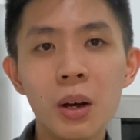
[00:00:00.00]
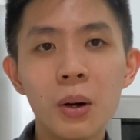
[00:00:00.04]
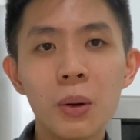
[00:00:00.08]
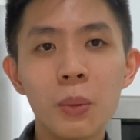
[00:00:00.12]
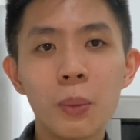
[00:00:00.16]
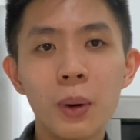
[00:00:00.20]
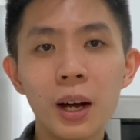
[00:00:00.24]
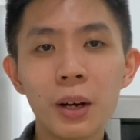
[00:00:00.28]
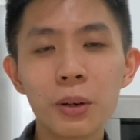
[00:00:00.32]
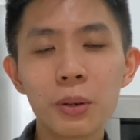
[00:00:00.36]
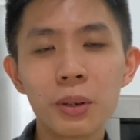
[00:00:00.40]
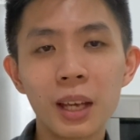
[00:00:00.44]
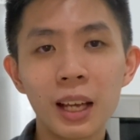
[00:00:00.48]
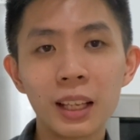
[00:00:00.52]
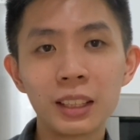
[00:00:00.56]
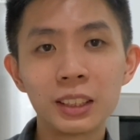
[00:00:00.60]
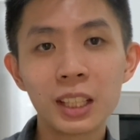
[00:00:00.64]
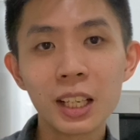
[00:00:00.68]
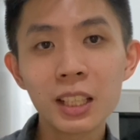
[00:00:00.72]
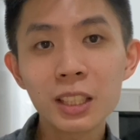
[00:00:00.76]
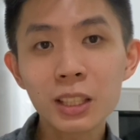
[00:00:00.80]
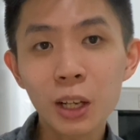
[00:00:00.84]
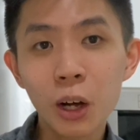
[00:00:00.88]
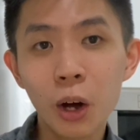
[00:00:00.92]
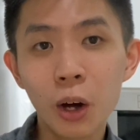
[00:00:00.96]
Well, you can
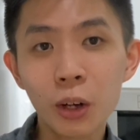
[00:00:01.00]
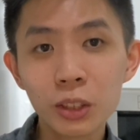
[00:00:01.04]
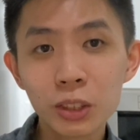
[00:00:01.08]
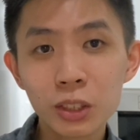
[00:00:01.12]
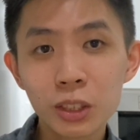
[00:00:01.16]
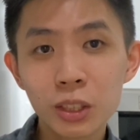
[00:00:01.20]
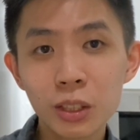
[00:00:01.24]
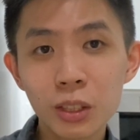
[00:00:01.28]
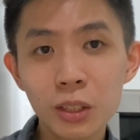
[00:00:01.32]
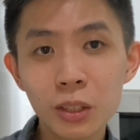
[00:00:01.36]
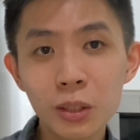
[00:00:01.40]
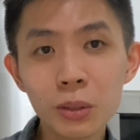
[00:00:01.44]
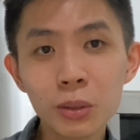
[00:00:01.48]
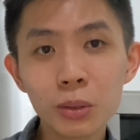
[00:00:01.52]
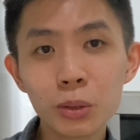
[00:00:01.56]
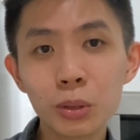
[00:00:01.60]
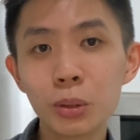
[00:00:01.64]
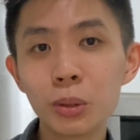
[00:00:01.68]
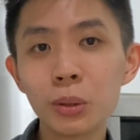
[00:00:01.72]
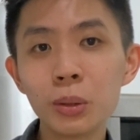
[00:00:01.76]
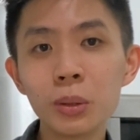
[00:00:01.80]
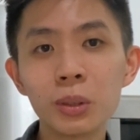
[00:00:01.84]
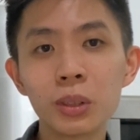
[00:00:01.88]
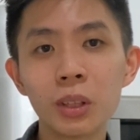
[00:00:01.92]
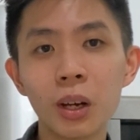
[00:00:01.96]
just continue
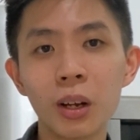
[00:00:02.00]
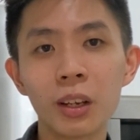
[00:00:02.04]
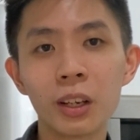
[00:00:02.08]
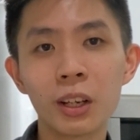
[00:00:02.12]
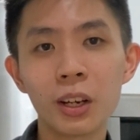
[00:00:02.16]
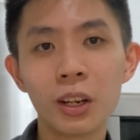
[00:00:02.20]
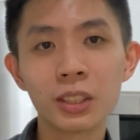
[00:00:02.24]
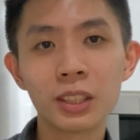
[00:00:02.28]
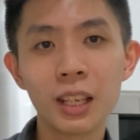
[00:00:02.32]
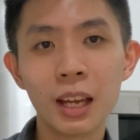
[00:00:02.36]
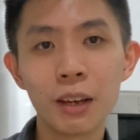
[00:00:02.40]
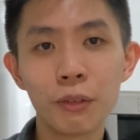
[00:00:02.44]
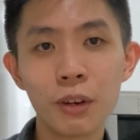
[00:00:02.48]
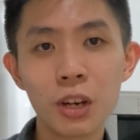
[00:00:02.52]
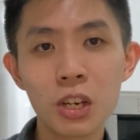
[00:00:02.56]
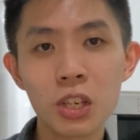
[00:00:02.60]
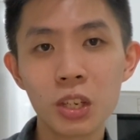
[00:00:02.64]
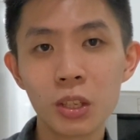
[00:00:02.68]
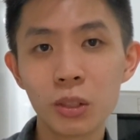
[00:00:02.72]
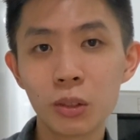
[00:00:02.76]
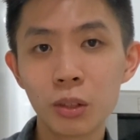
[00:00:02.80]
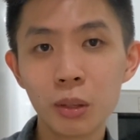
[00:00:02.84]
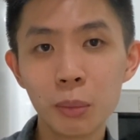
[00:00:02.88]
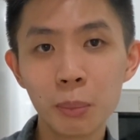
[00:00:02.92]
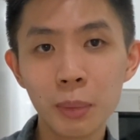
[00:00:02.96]
to dollar cost average
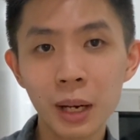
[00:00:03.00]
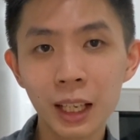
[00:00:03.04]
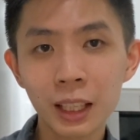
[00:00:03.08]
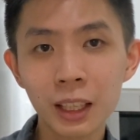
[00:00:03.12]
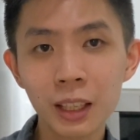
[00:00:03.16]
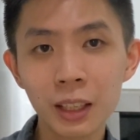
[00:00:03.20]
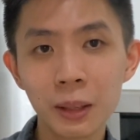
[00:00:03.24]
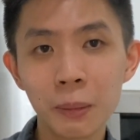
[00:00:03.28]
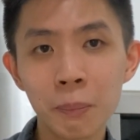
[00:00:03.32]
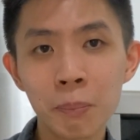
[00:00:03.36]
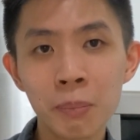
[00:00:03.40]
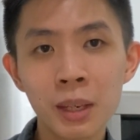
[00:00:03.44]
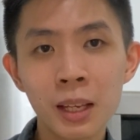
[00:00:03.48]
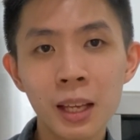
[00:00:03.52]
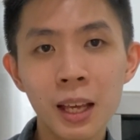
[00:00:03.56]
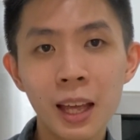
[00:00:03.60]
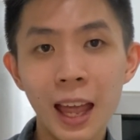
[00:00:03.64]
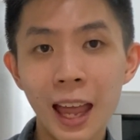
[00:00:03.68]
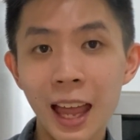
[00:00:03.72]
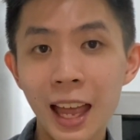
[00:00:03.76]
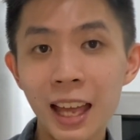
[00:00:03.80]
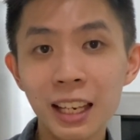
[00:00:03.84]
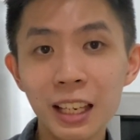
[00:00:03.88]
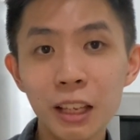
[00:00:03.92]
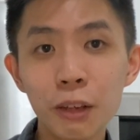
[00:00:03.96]
into the market.
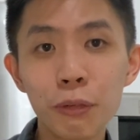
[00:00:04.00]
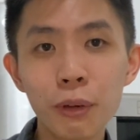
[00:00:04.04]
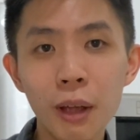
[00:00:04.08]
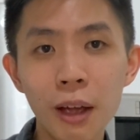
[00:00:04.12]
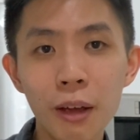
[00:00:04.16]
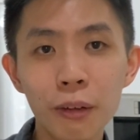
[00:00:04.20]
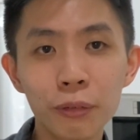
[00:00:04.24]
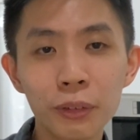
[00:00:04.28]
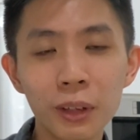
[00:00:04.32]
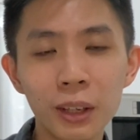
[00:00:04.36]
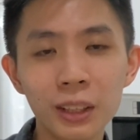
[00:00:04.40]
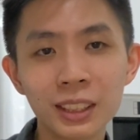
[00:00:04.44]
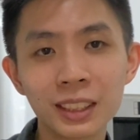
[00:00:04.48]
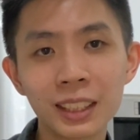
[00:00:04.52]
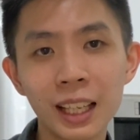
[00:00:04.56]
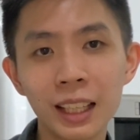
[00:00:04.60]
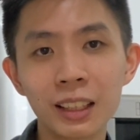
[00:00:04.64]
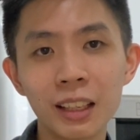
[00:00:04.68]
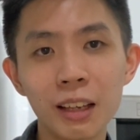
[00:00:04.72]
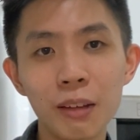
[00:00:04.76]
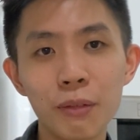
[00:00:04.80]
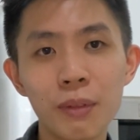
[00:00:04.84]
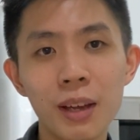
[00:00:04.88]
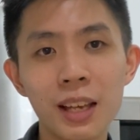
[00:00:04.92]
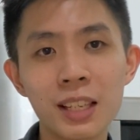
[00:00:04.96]
And if you have not
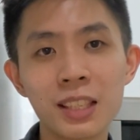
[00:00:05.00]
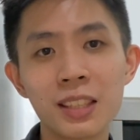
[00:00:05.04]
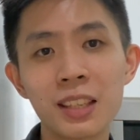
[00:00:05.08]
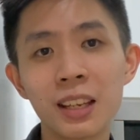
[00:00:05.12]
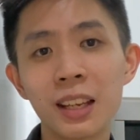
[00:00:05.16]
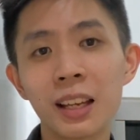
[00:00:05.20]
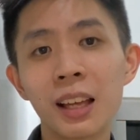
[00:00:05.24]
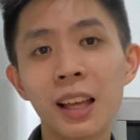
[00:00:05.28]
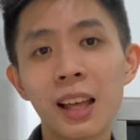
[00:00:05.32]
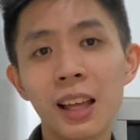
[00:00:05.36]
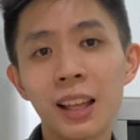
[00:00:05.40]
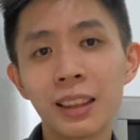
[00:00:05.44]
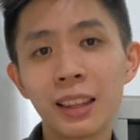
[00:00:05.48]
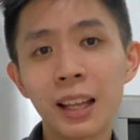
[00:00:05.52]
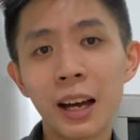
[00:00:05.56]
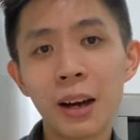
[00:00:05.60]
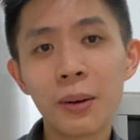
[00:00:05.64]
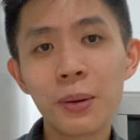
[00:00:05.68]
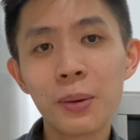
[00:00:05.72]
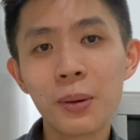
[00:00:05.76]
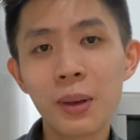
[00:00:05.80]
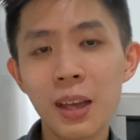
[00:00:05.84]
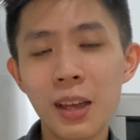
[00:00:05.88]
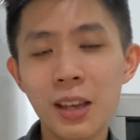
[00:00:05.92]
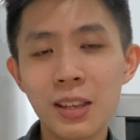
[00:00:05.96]
started investing,
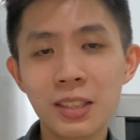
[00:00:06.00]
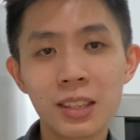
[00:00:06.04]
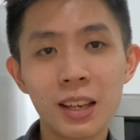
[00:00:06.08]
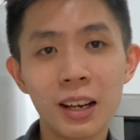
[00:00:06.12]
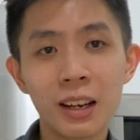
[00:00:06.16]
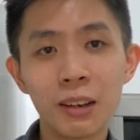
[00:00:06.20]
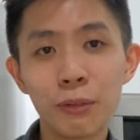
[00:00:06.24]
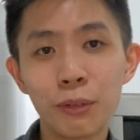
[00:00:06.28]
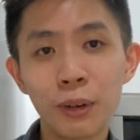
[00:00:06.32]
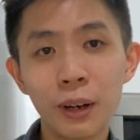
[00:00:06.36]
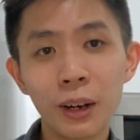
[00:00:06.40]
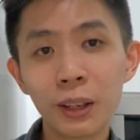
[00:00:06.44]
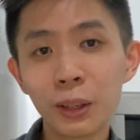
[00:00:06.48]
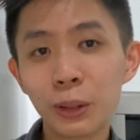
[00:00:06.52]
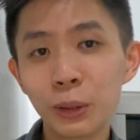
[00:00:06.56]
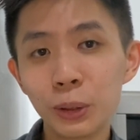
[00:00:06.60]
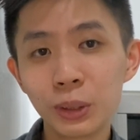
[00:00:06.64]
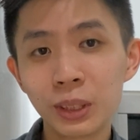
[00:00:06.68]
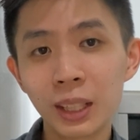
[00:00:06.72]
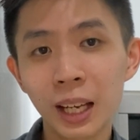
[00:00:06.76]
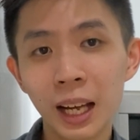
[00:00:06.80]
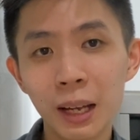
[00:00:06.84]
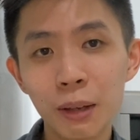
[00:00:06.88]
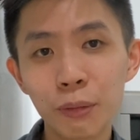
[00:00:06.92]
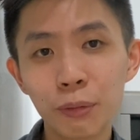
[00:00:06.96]
now is a very good
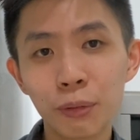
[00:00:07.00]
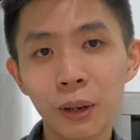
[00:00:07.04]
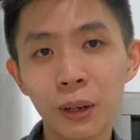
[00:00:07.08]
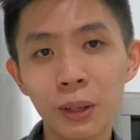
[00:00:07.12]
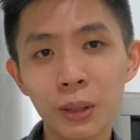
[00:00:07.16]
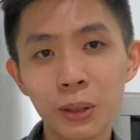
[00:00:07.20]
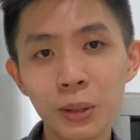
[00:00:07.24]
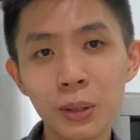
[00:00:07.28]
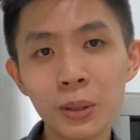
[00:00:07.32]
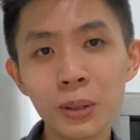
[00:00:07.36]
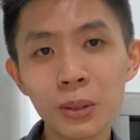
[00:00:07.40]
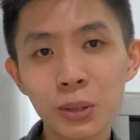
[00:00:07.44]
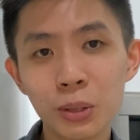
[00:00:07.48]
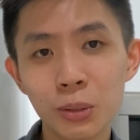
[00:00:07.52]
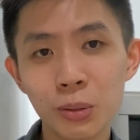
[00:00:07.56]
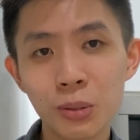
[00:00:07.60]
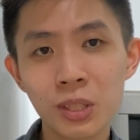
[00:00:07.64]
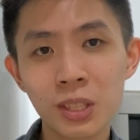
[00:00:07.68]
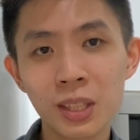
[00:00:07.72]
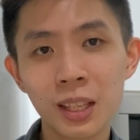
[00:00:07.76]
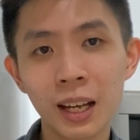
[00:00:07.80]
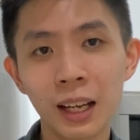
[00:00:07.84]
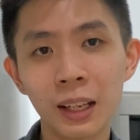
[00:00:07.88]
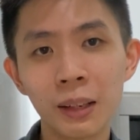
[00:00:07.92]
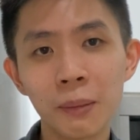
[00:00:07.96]
time for you to
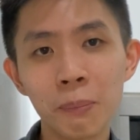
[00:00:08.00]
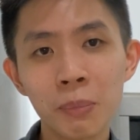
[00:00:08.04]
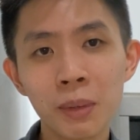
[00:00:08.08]
start.